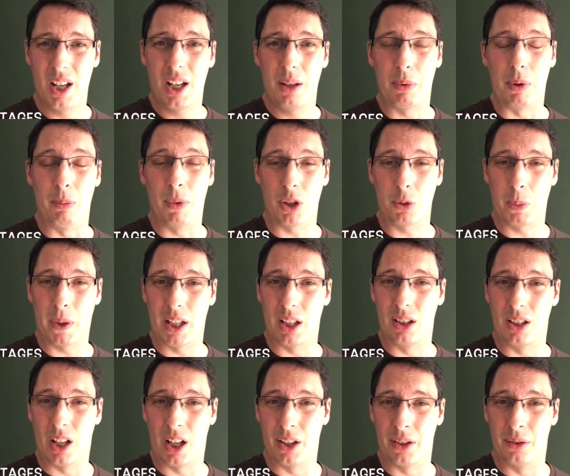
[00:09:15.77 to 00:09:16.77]
It'd be much better
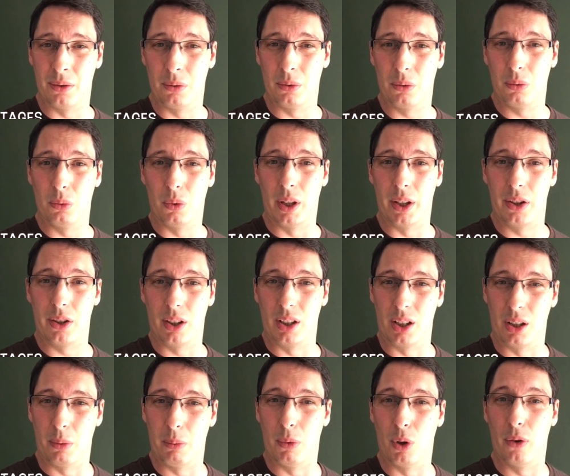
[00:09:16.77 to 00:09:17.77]
done with
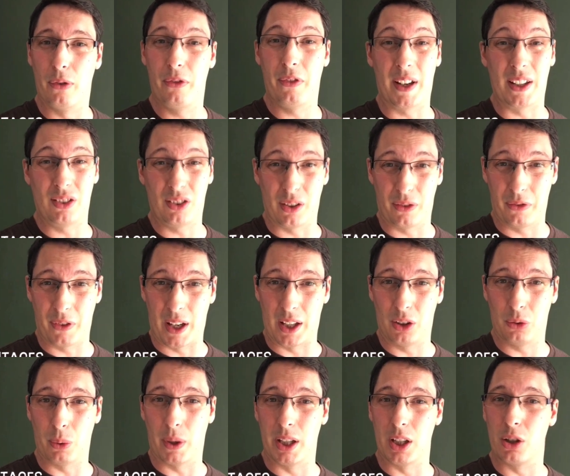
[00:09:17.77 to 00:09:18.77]
more
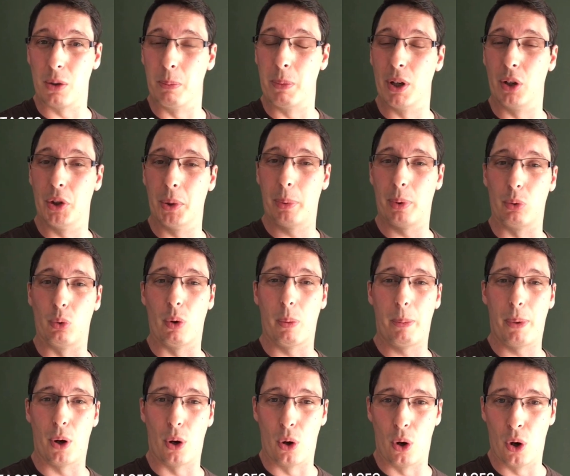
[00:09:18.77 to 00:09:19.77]
face-to-face, where you can build up a
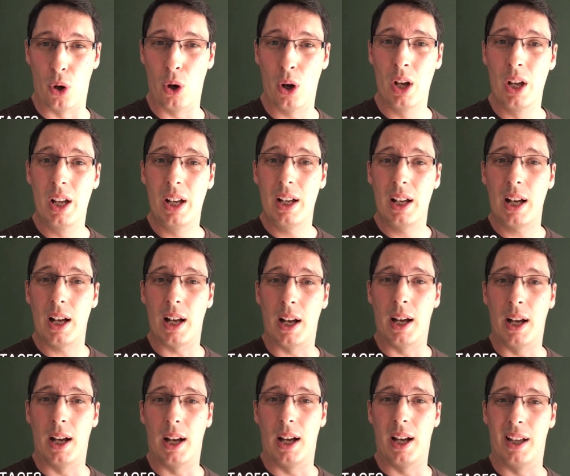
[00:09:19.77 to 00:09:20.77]
rapport
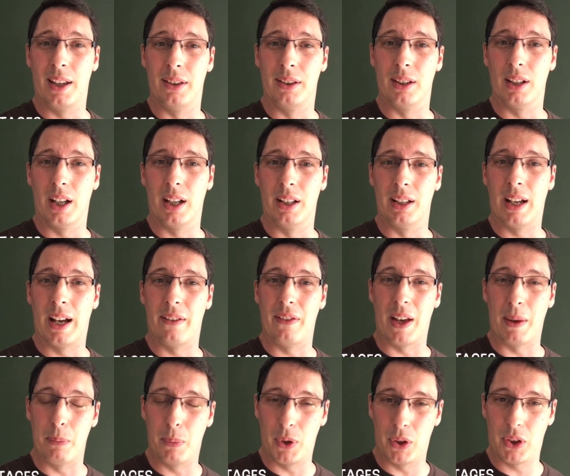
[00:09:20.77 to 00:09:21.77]
and have
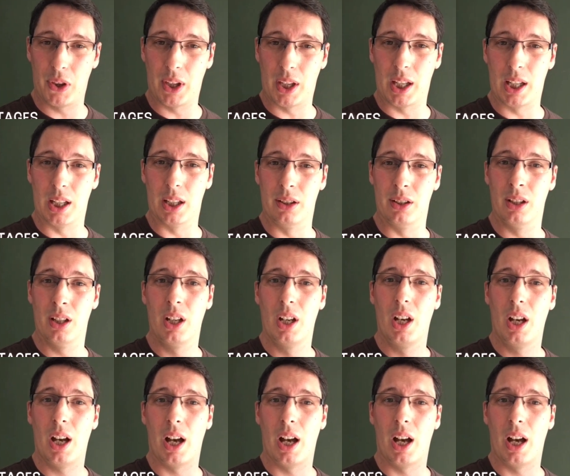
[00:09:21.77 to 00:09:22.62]
empathy and